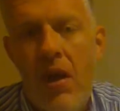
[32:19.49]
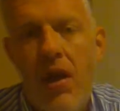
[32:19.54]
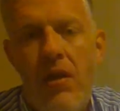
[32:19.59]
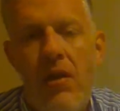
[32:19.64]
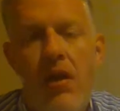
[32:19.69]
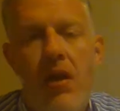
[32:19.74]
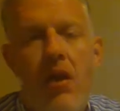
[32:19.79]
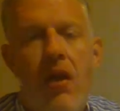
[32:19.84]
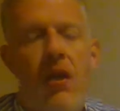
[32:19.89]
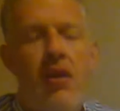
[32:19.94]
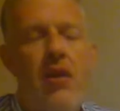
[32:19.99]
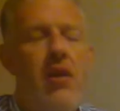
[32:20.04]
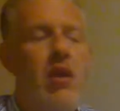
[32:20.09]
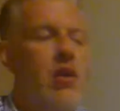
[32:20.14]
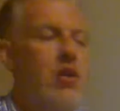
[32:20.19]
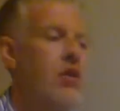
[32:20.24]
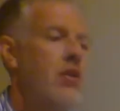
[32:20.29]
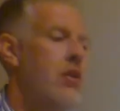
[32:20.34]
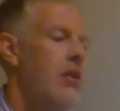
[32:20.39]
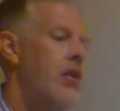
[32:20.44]
and the, the
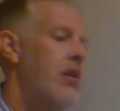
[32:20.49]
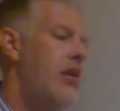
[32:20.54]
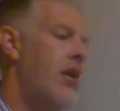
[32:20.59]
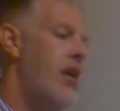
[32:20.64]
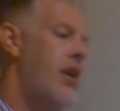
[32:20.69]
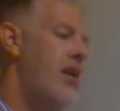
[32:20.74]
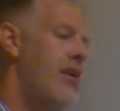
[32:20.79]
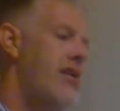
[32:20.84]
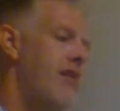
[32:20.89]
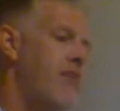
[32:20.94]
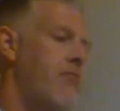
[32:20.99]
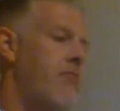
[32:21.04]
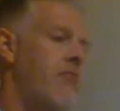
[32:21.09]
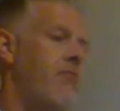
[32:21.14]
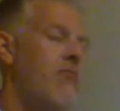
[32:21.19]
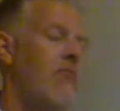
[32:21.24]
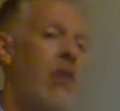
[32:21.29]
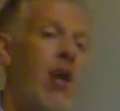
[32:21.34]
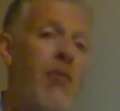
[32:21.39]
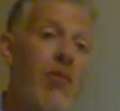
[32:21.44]
utilitarianism
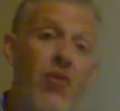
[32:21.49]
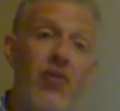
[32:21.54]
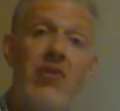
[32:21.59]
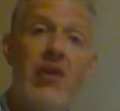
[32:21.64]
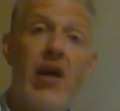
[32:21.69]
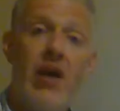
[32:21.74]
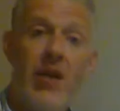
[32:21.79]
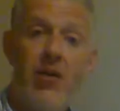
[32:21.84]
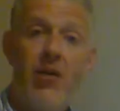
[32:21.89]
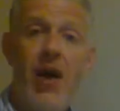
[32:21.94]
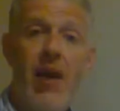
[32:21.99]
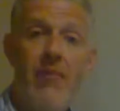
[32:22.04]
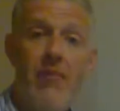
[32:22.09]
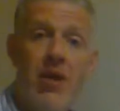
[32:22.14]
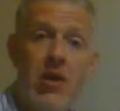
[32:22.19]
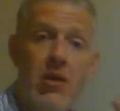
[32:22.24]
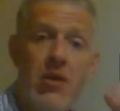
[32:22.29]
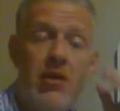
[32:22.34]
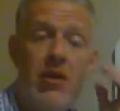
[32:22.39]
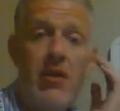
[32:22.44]
i mean we've talked a lot
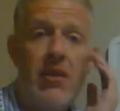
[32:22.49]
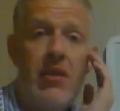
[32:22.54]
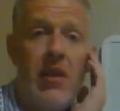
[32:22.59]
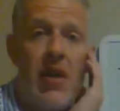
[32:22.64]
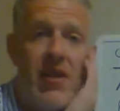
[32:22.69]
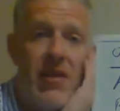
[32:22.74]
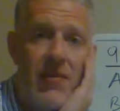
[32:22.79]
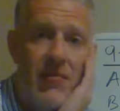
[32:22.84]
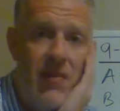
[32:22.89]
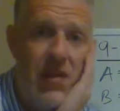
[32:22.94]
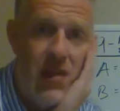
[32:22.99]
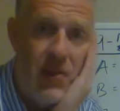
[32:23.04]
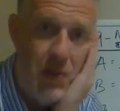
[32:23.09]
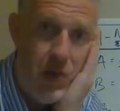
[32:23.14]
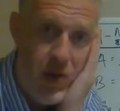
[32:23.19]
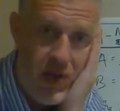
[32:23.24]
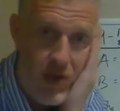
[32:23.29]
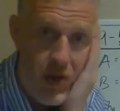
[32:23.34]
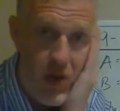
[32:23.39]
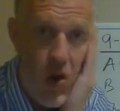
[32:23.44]
about utilitarianism at this
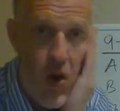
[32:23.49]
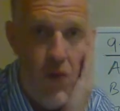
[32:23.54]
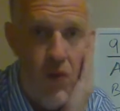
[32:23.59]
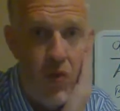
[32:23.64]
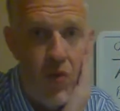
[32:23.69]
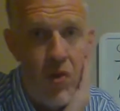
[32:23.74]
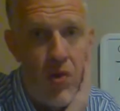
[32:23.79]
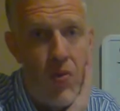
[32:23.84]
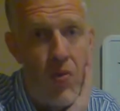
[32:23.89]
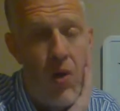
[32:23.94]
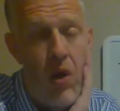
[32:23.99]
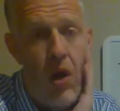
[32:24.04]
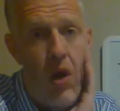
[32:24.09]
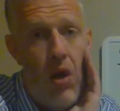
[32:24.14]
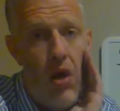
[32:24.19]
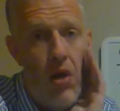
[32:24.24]
point so hopefully you,